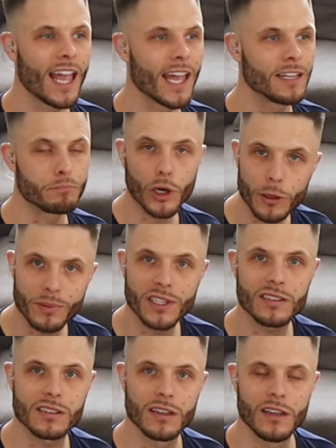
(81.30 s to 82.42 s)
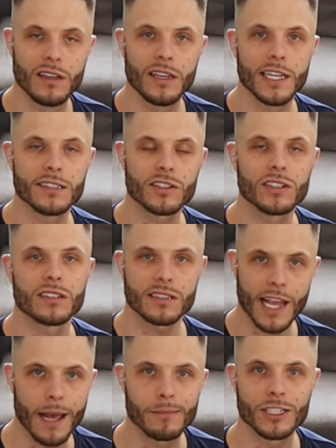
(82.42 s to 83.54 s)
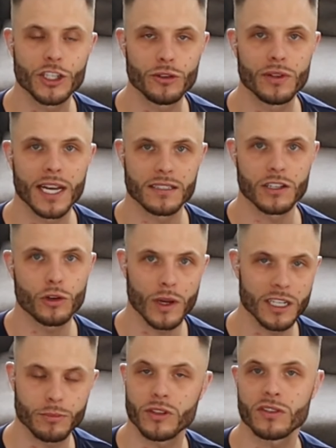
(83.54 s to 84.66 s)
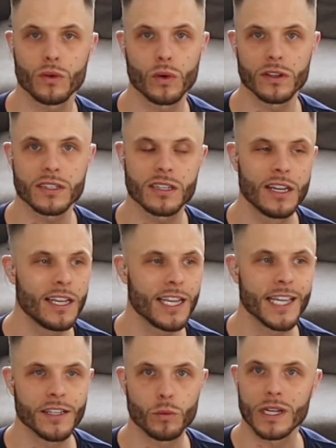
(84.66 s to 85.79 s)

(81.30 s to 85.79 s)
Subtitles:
and purpose is going to establish you as a credible source in